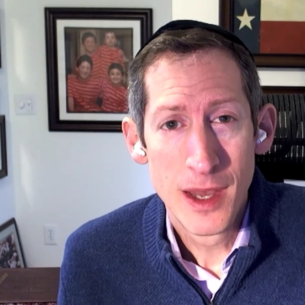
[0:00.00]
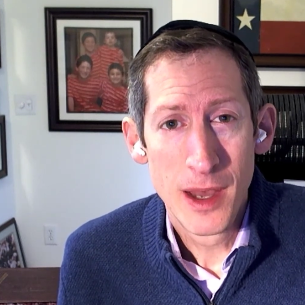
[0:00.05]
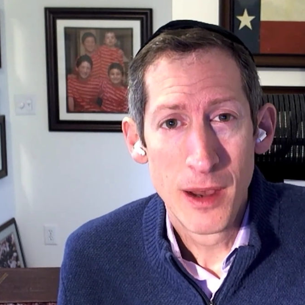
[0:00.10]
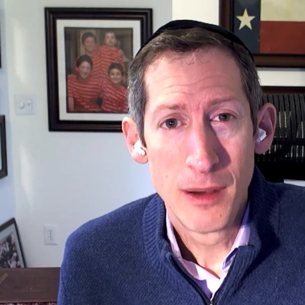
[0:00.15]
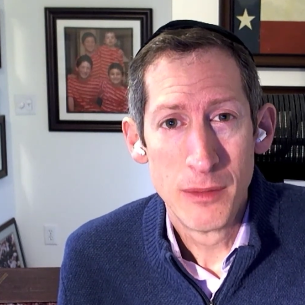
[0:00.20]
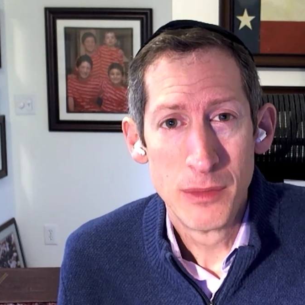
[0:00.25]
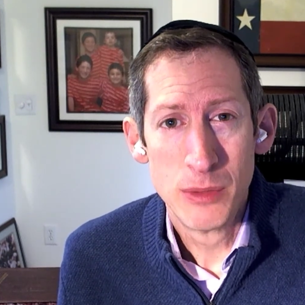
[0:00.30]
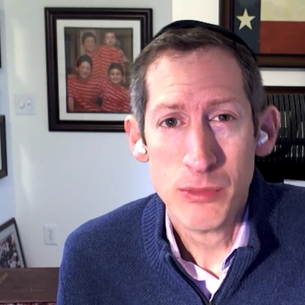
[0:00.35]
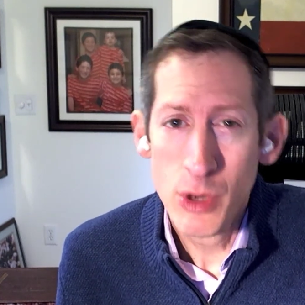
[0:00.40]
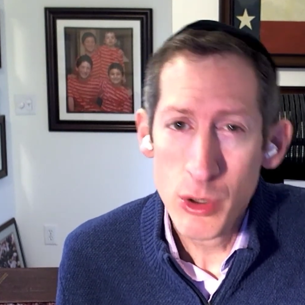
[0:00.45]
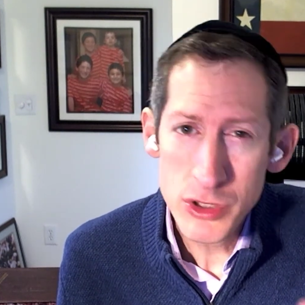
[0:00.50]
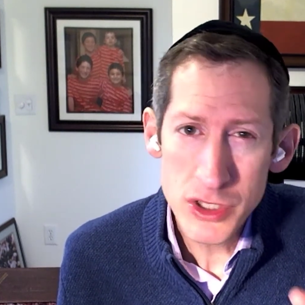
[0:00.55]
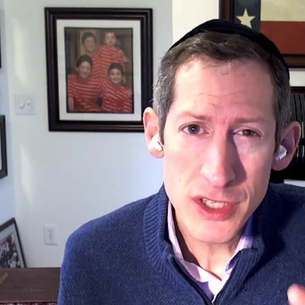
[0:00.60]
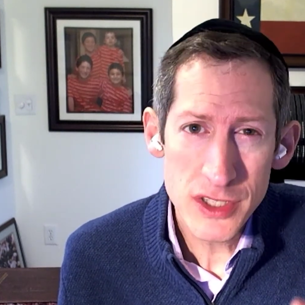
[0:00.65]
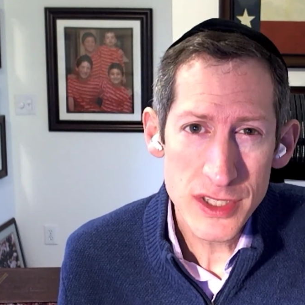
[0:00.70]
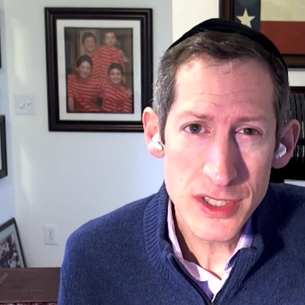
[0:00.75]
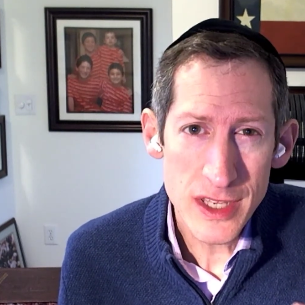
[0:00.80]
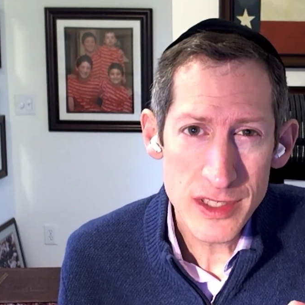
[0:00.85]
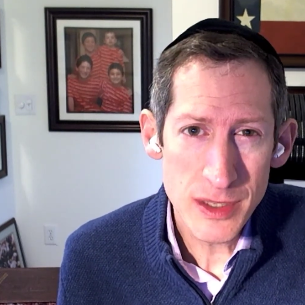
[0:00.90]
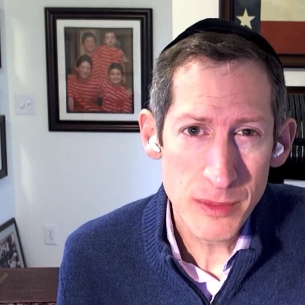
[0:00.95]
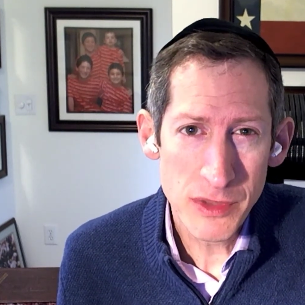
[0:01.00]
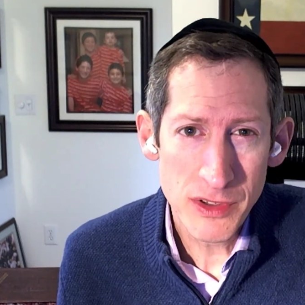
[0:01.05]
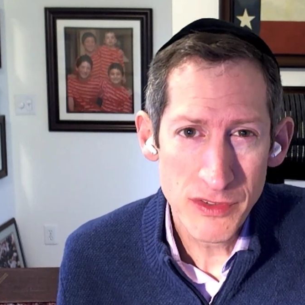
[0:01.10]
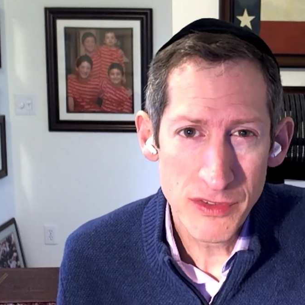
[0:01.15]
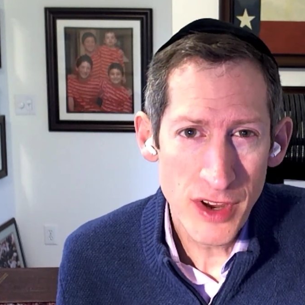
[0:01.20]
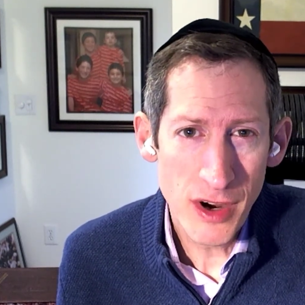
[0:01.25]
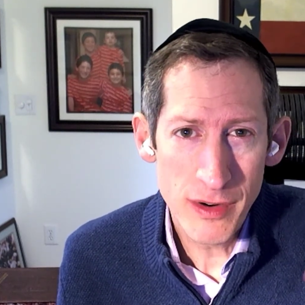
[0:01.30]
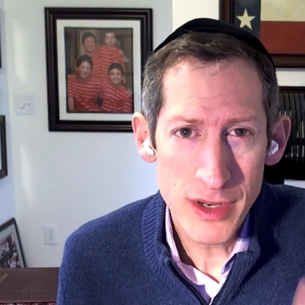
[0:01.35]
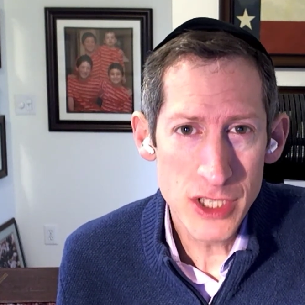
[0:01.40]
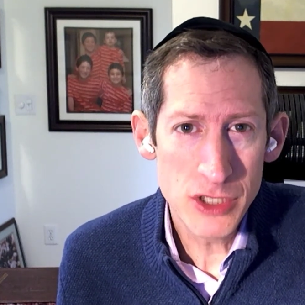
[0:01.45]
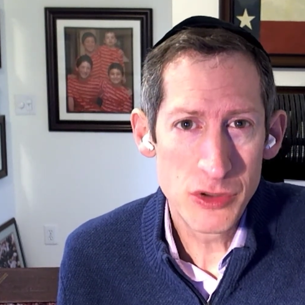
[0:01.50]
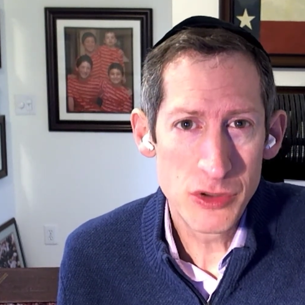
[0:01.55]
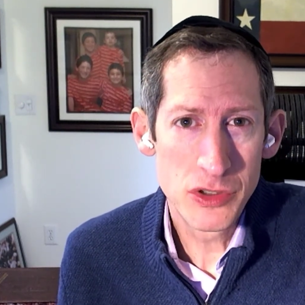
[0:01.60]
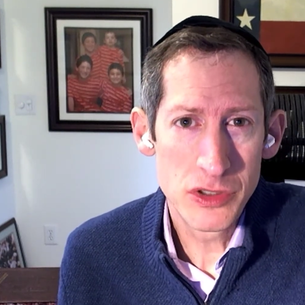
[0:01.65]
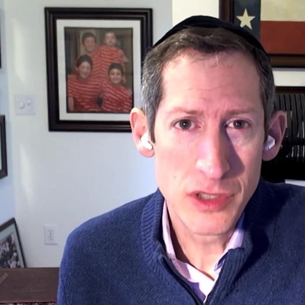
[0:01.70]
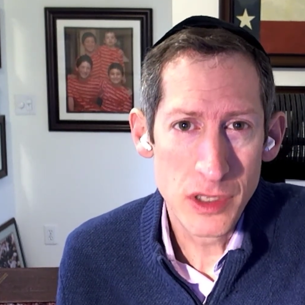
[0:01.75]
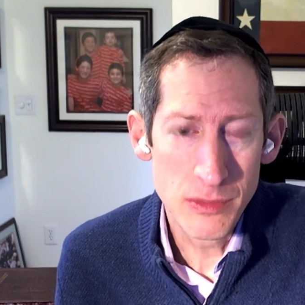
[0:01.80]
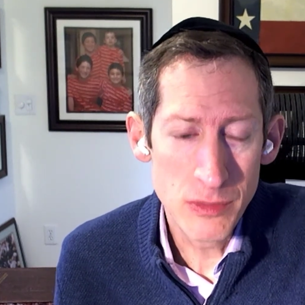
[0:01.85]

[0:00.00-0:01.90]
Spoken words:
But Moses says something very interesting.